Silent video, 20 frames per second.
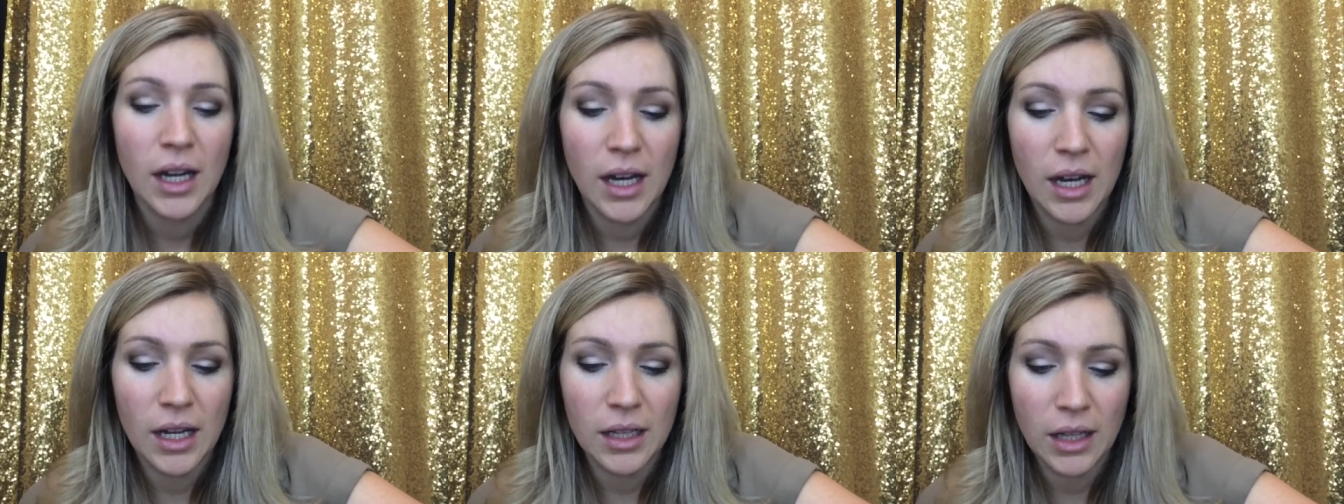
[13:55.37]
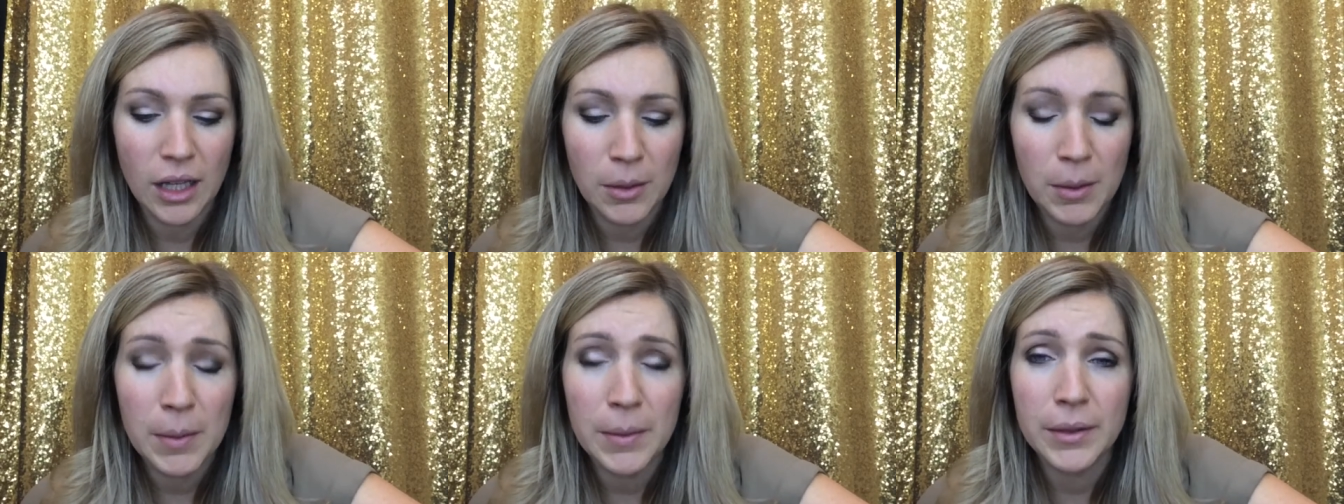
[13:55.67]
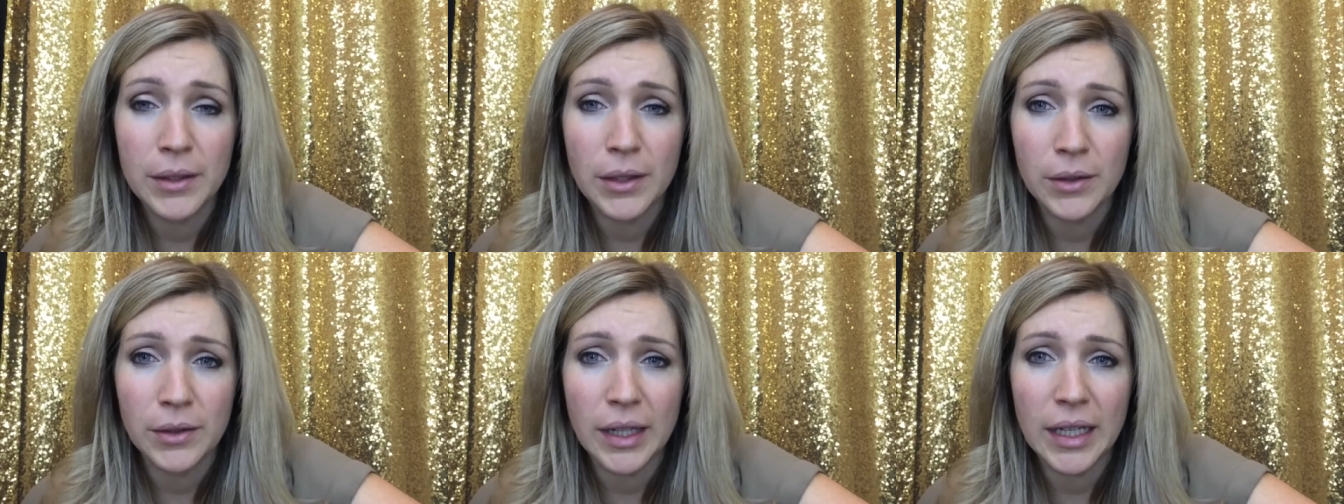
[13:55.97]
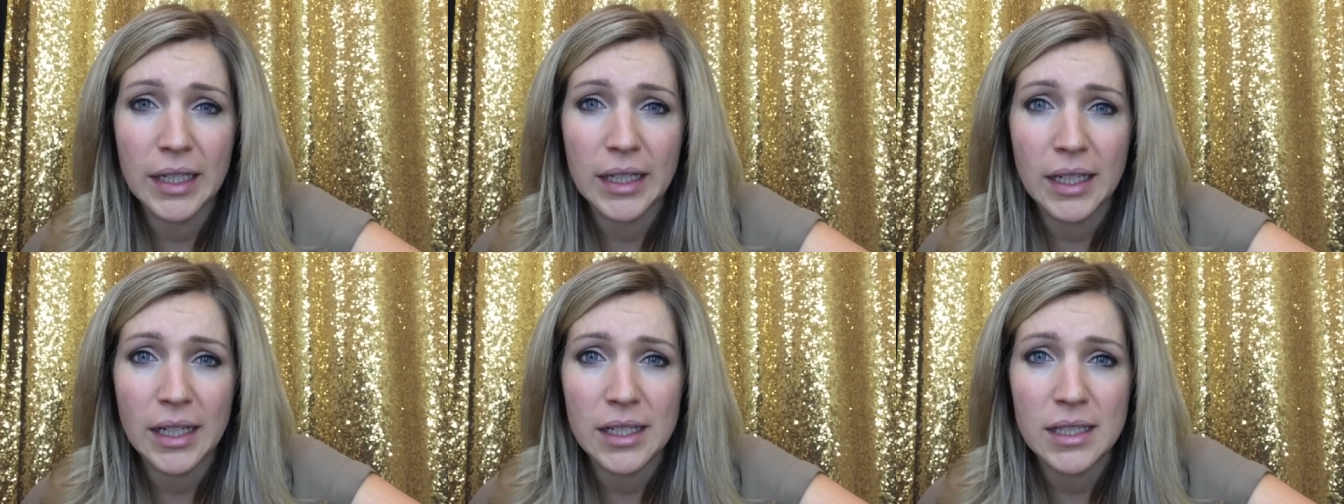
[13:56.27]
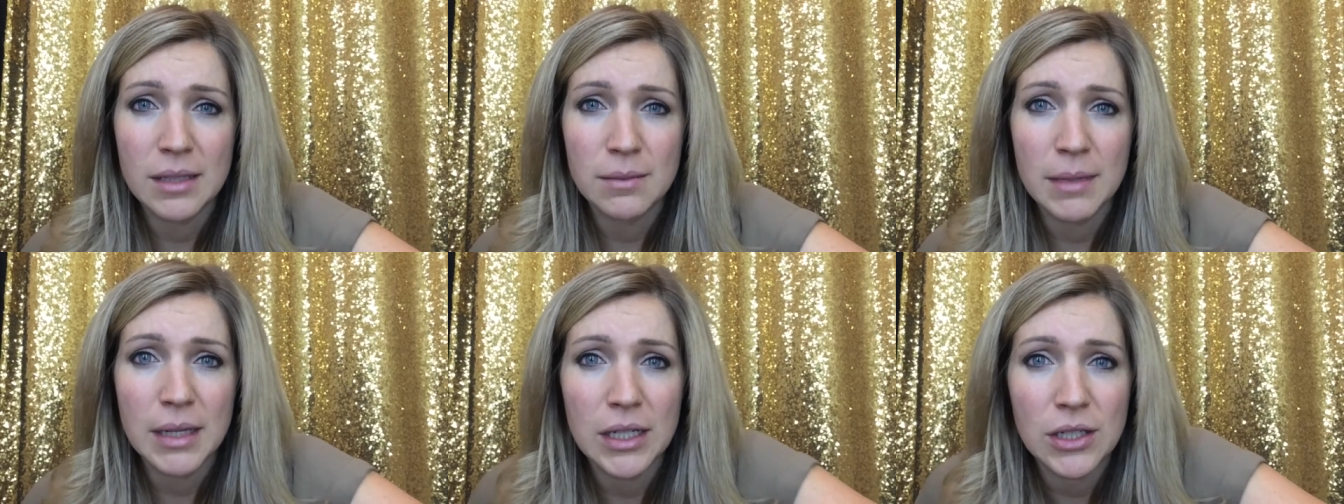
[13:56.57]
A lot of people don't like it
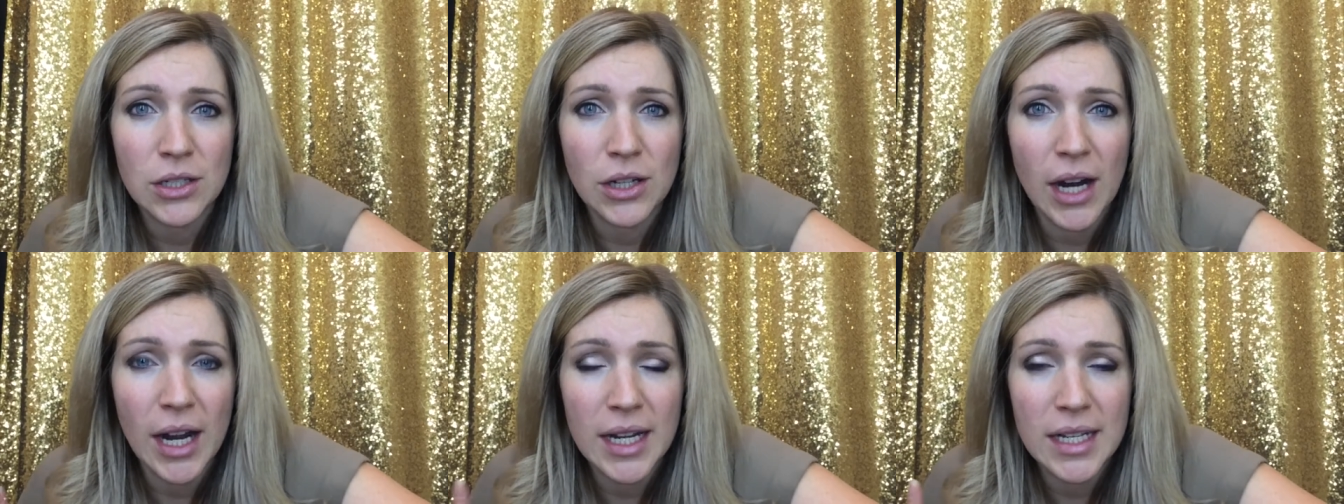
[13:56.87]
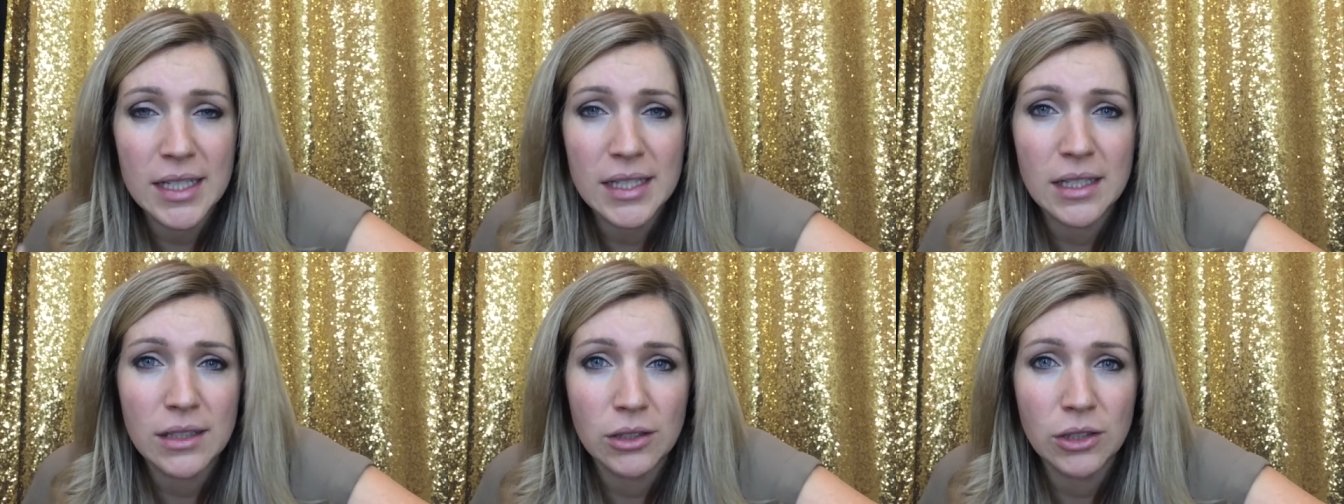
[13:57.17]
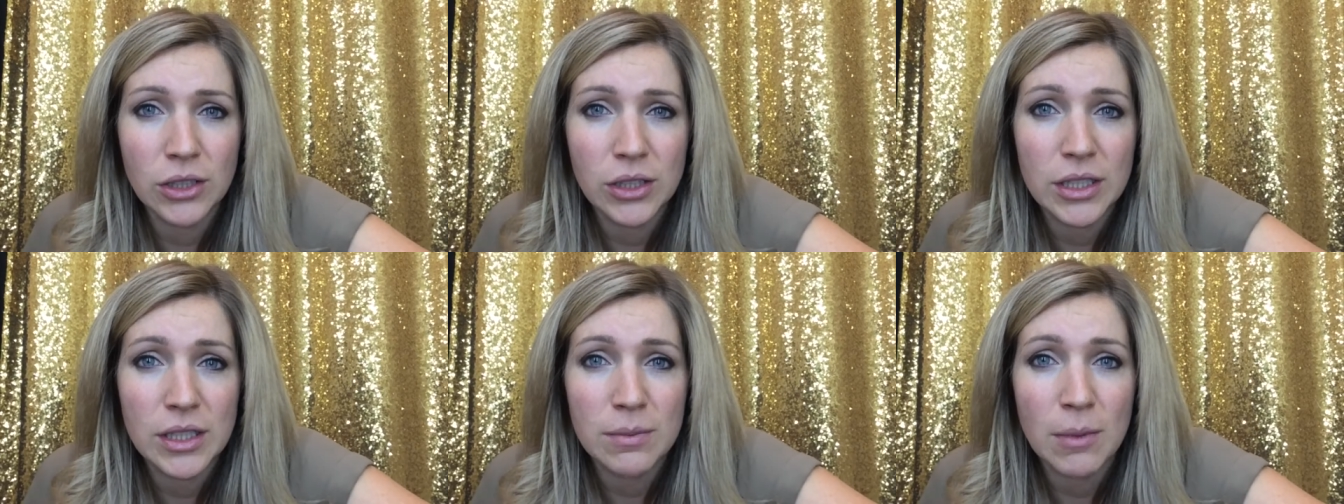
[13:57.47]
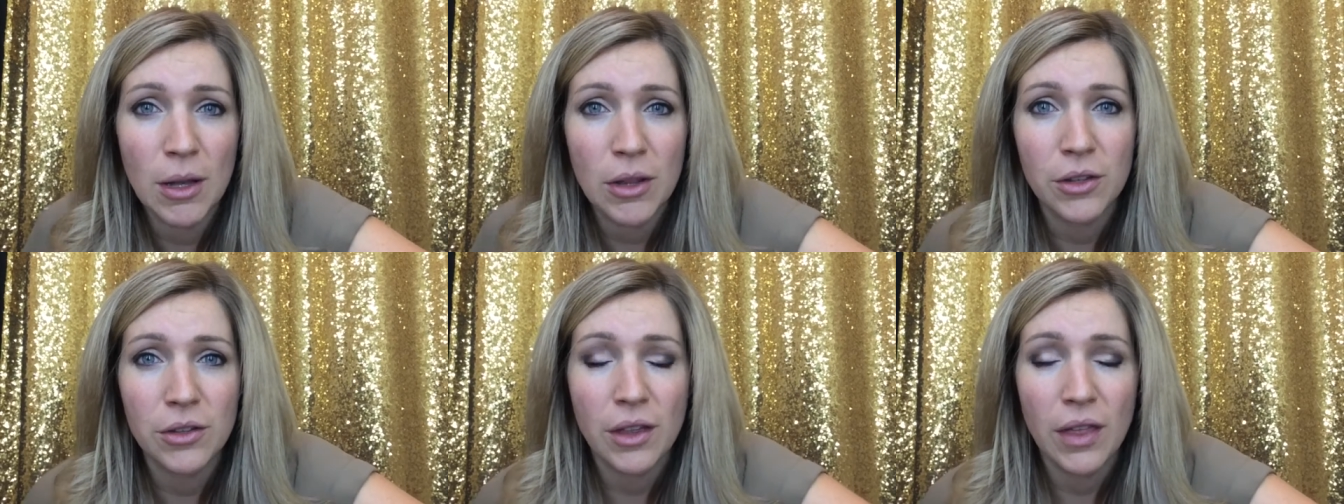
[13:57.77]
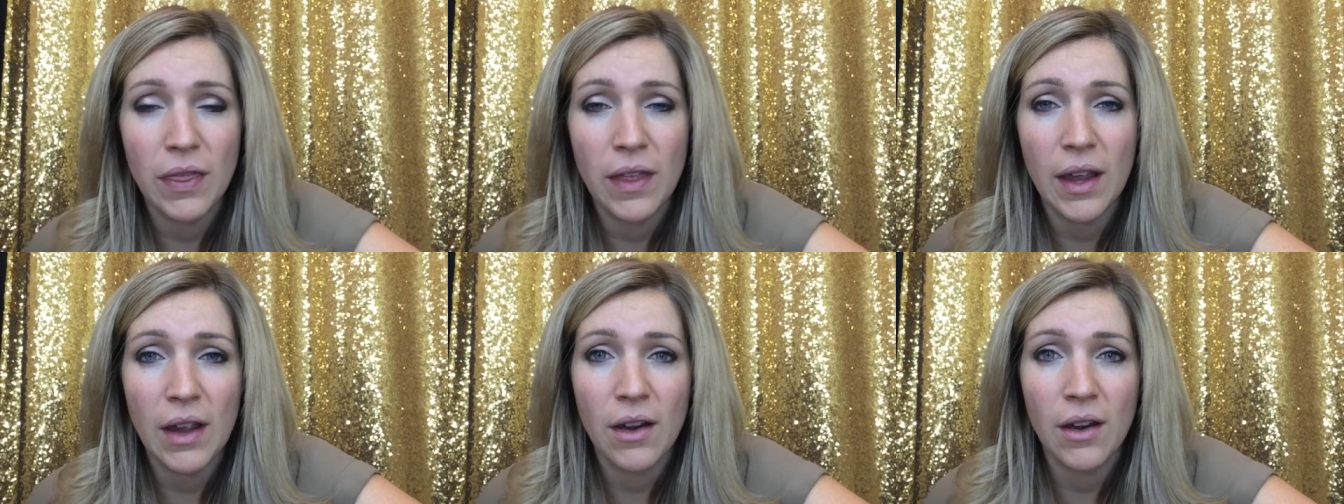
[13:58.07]
because it makes your eyes look smaller
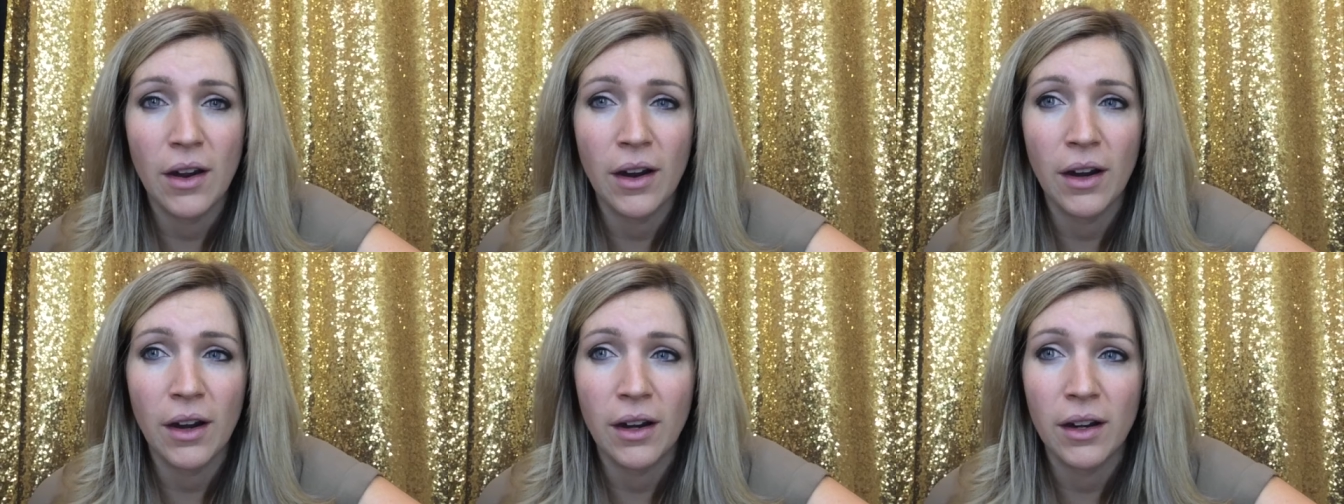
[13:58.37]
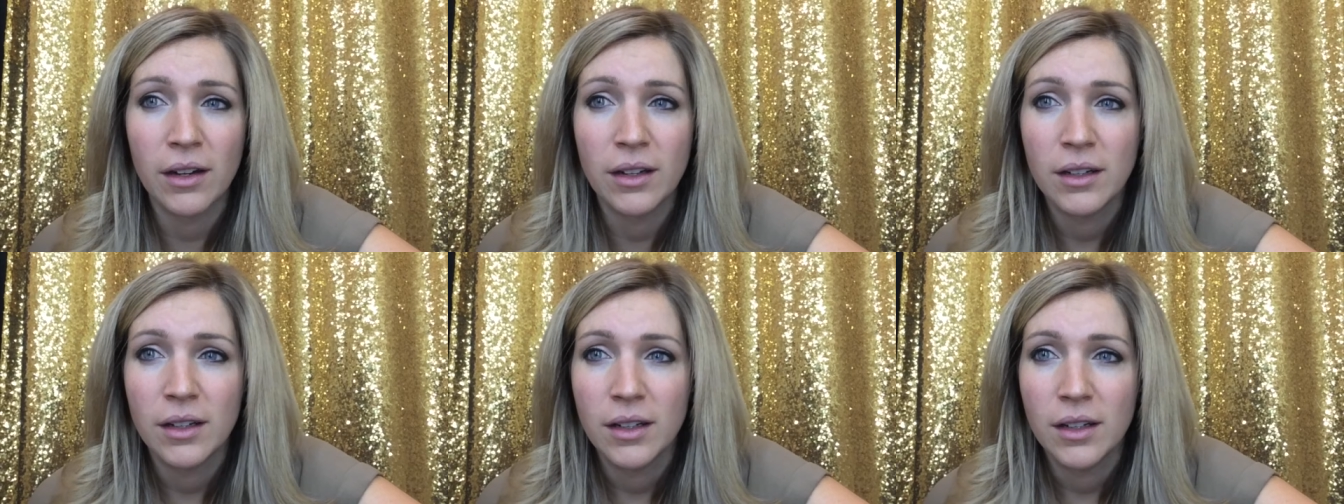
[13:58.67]
than they are,